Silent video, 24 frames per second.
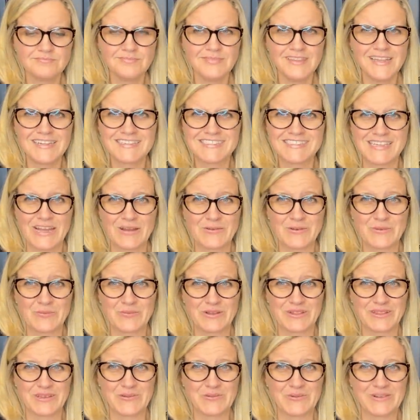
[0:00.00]
That sounded
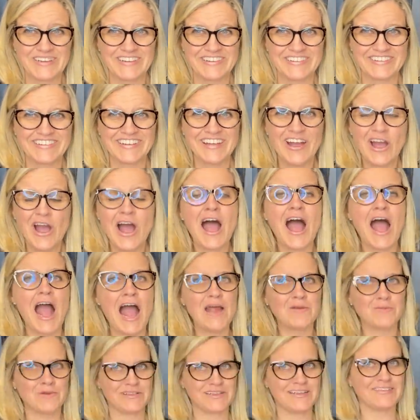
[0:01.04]
really weird.
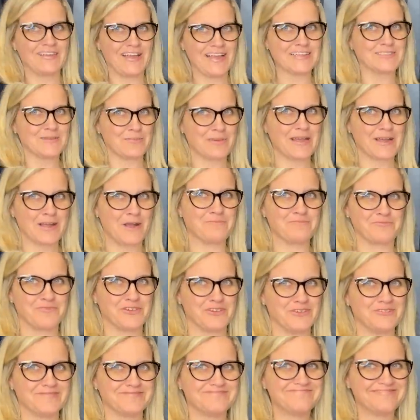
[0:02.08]
I really like to pick up
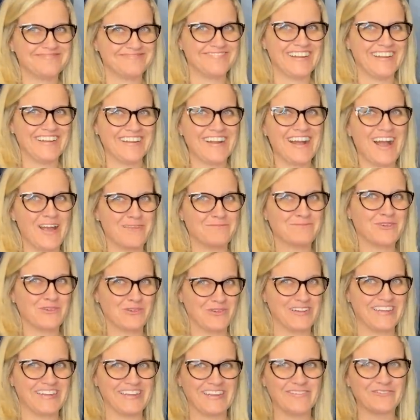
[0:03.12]
fruit. I'm
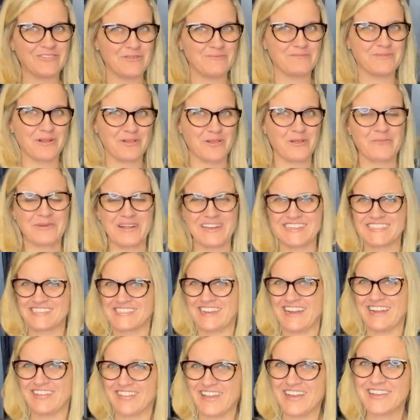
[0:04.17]
Courtney from B O L O Buddies,
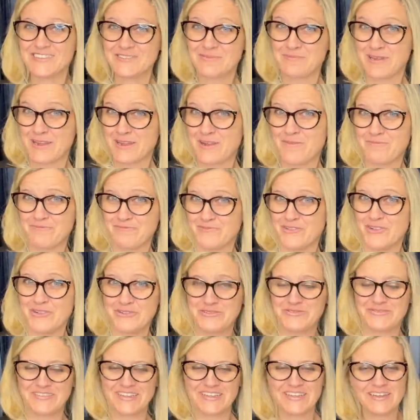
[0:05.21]
and I like to pick up
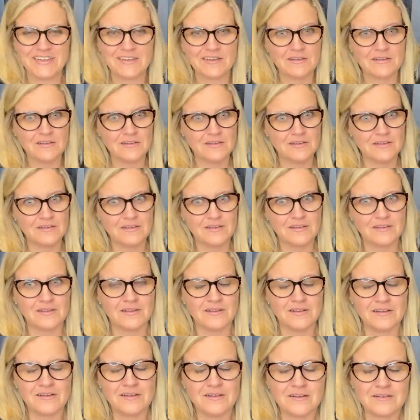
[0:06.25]
fruit.
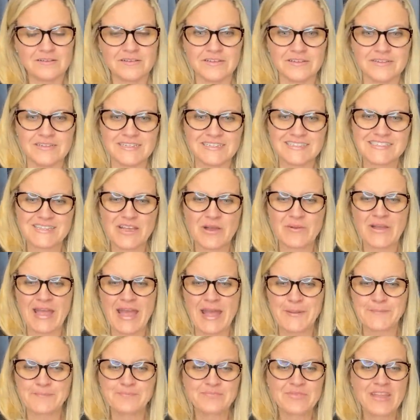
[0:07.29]
Oh, goodness.
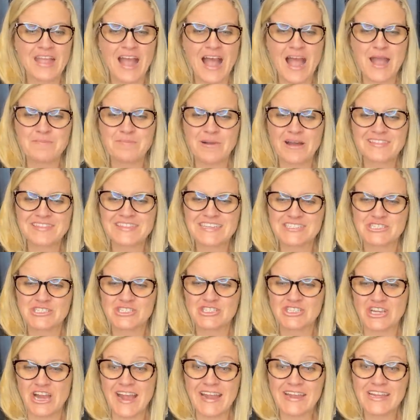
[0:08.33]
Okay. I bought this
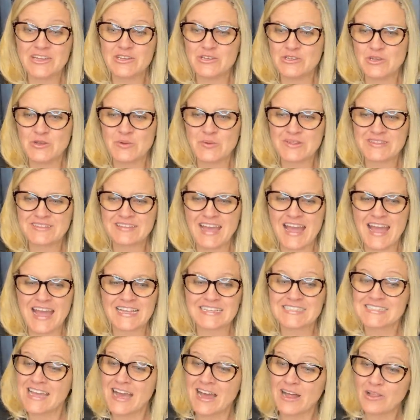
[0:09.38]
giant new with
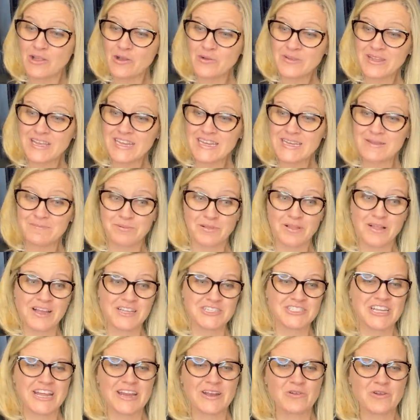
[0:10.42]
tags Hello Kitty
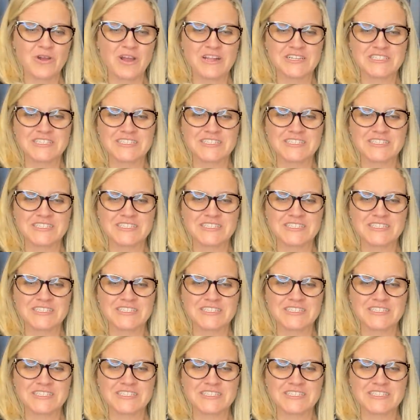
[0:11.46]
plush at a garage